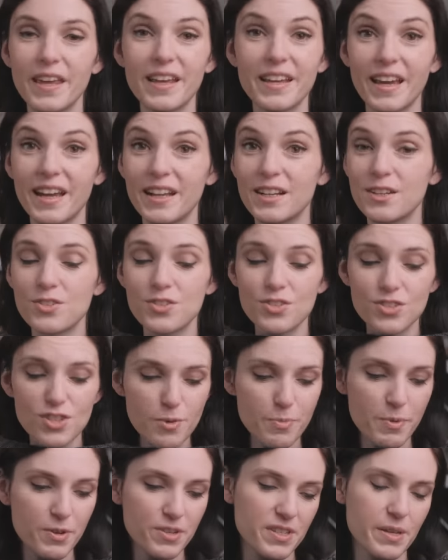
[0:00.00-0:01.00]
Again,
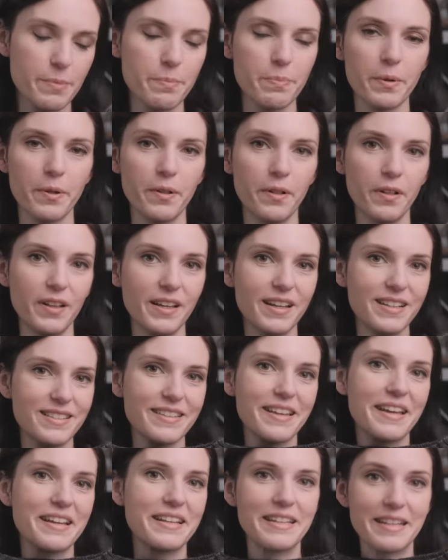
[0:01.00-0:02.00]
super simple. It's
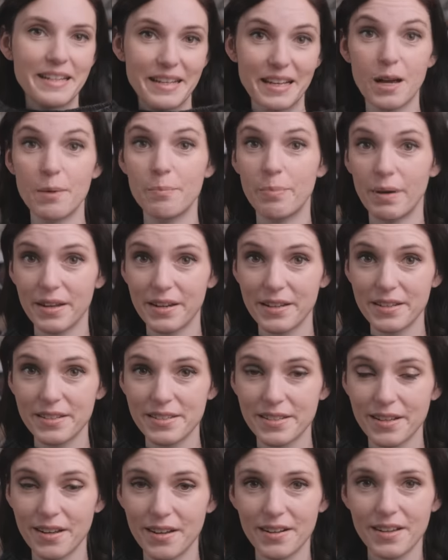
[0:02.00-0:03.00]
like knitting a body
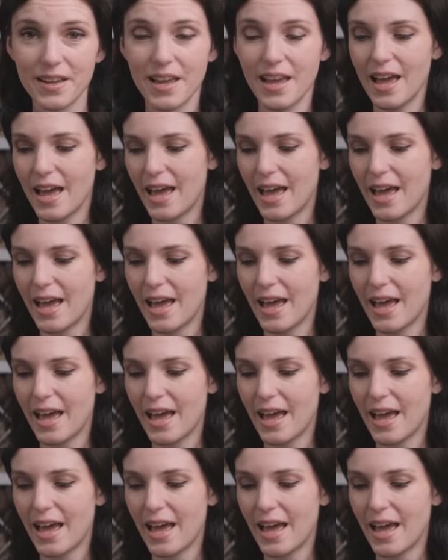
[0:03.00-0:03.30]
sock.